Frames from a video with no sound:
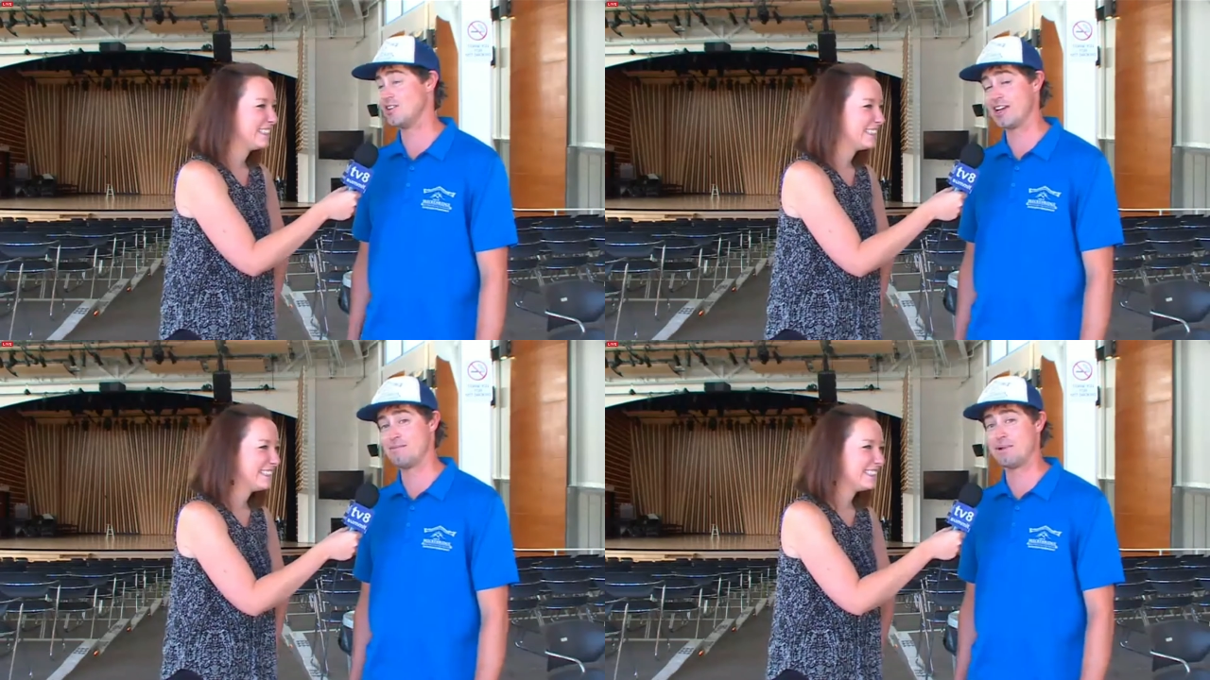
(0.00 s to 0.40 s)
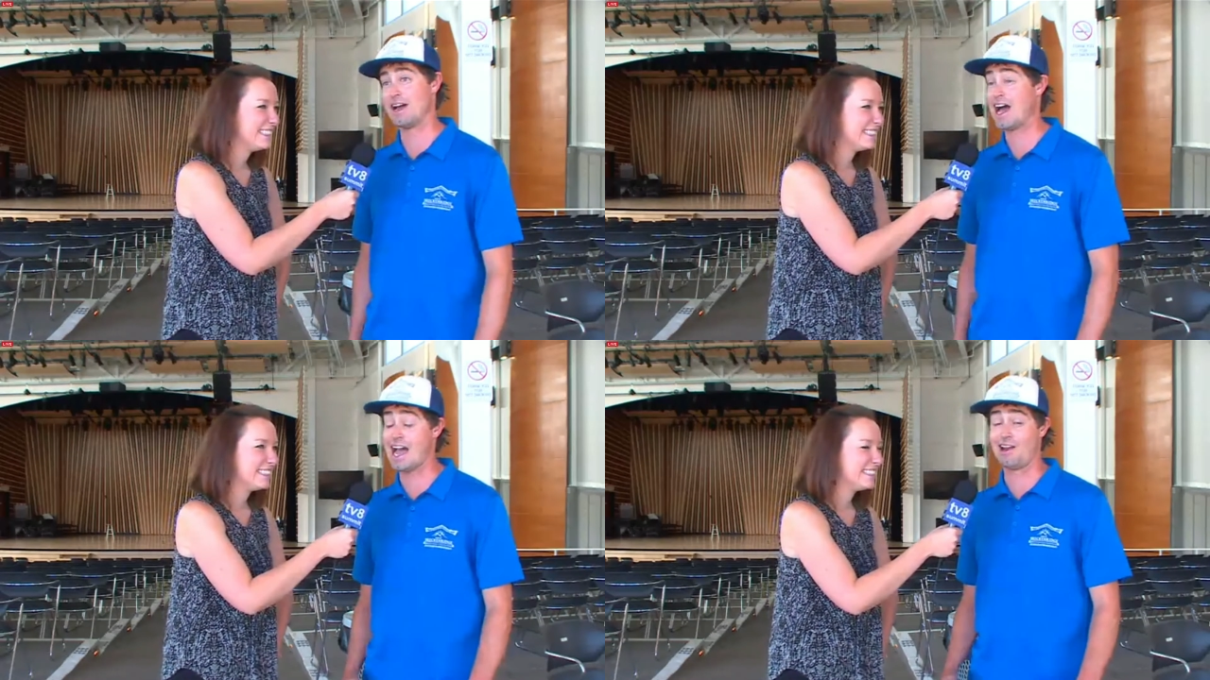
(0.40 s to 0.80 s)
Speaker 1: doing it,
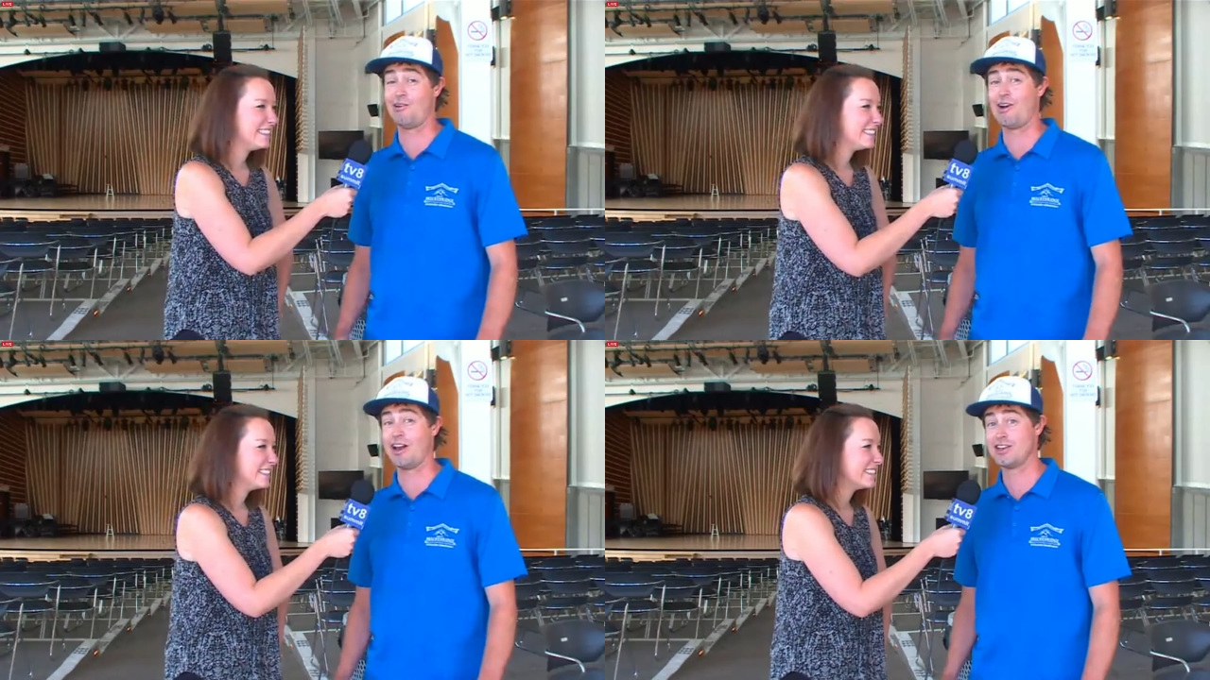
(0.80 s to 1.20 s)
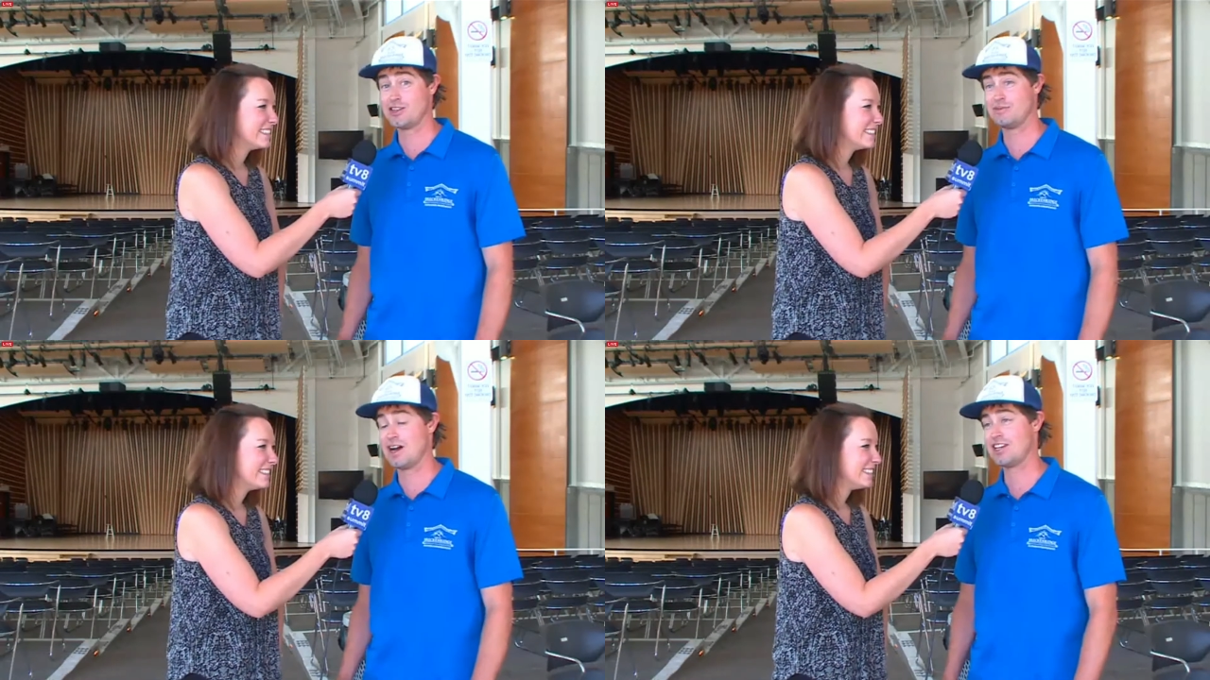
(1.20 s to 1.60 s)
but I don't
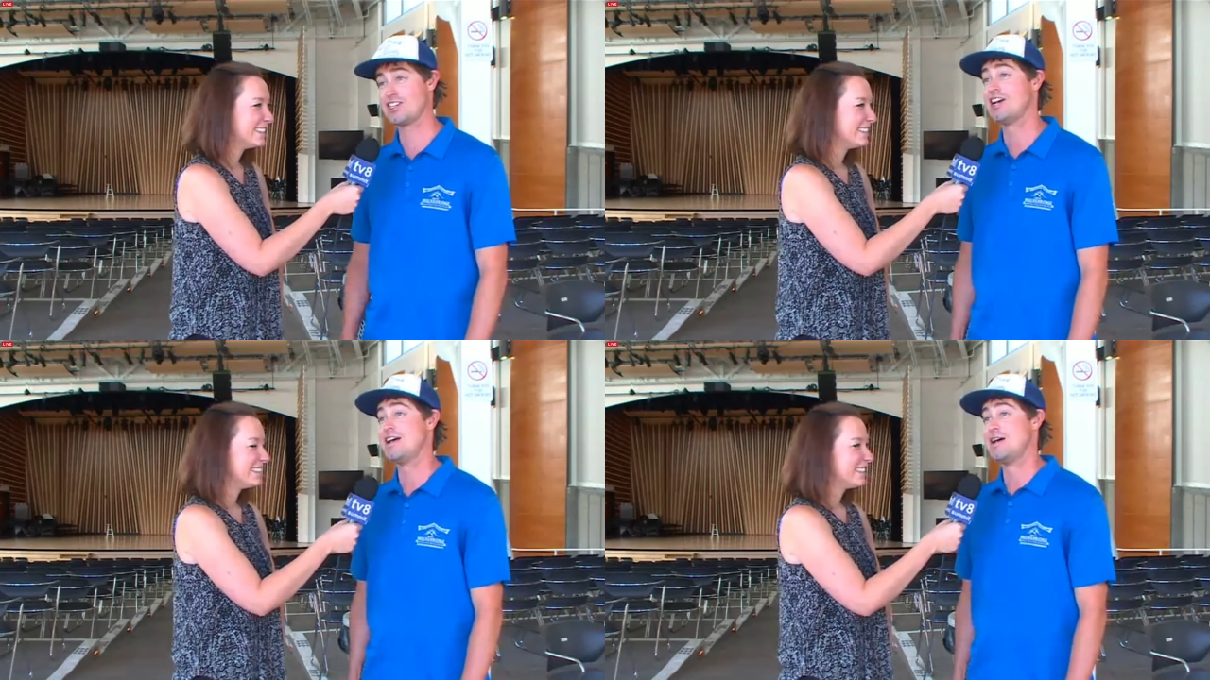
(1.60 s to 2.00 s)
run too much